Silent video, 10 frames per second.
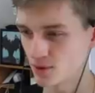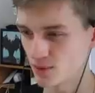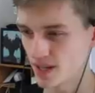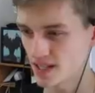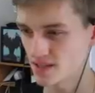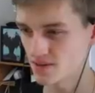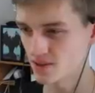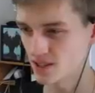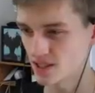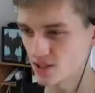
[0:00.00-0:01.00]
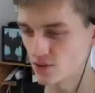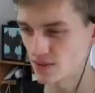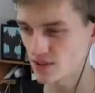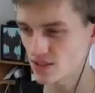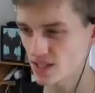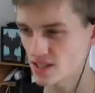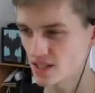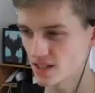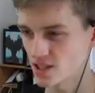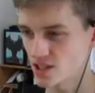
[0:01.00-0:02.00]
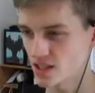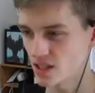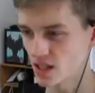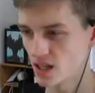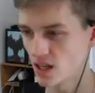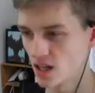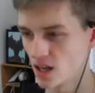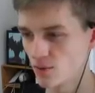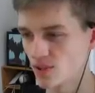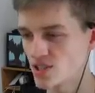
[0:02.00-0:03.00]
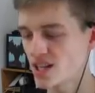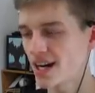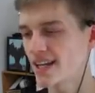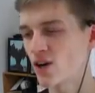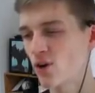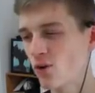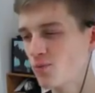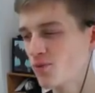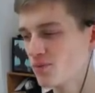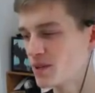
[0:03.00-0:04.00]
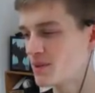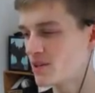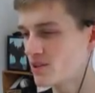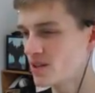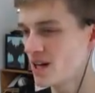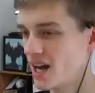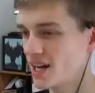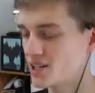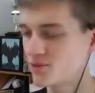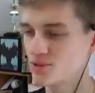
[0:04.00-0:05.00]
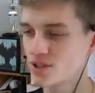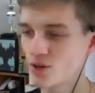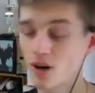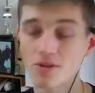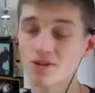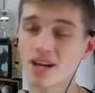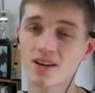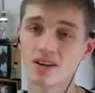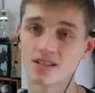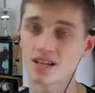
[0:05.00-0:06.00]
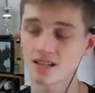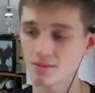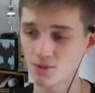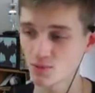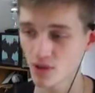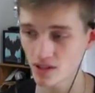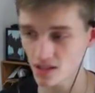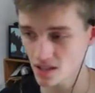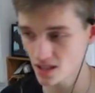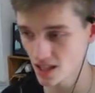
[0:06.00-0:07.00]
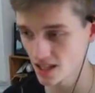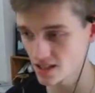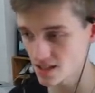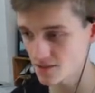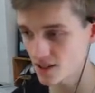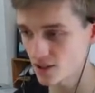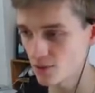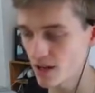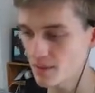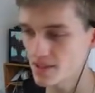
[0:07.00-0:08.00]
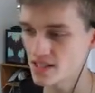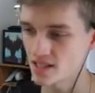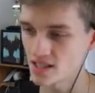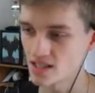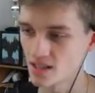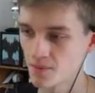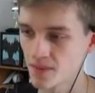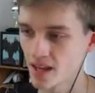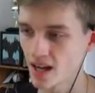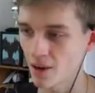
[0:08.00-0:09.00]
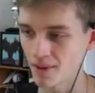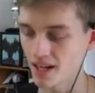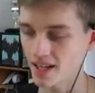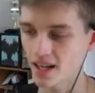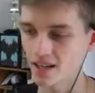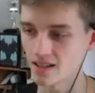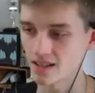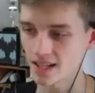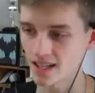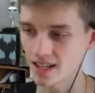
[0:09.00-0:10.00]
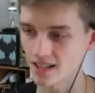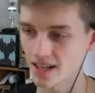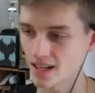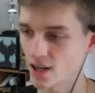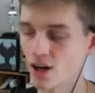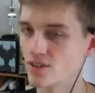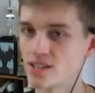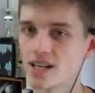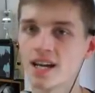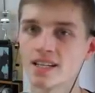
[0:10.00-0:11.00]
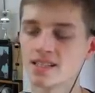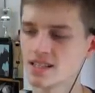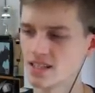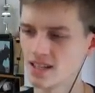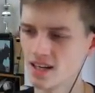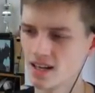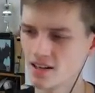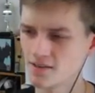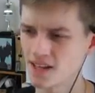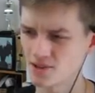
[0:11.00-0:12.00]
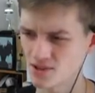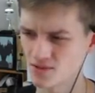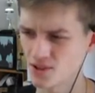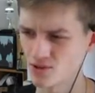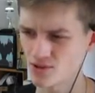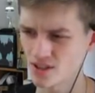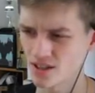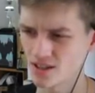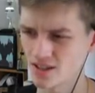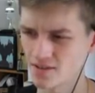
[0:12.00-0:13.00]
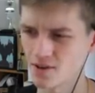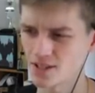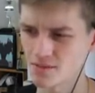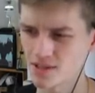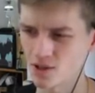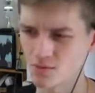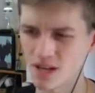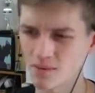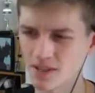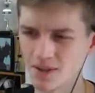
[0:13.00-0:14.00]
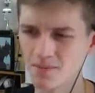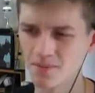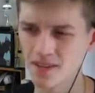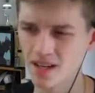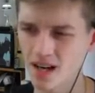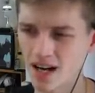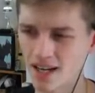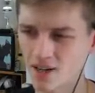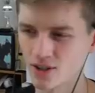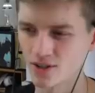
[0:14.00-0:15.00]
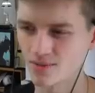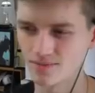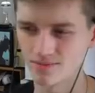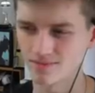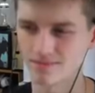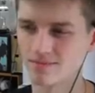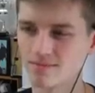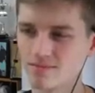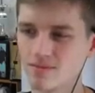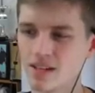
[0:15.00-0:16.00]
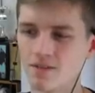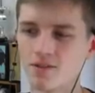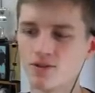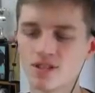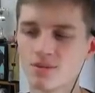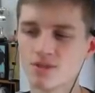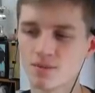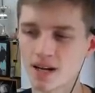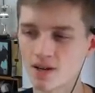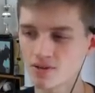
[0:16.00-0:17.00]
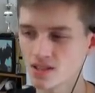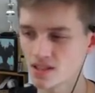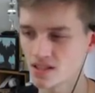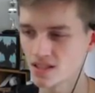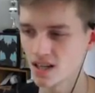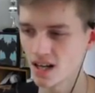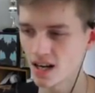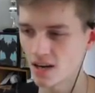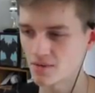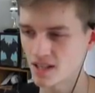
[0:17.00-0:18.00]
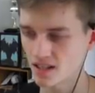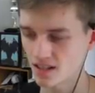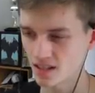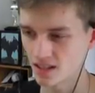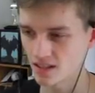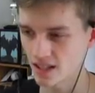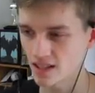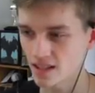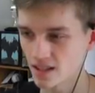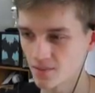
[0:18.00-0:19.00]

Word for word: we'll wait for the 2019 edition, which I hope will be better. I don't know. I'll try contacting them, to be honest, because I thought, oh, maybe since, I mean, I got, again, like 180 thousand views on the first episode, maybe I could influence them somehow since I'm technically like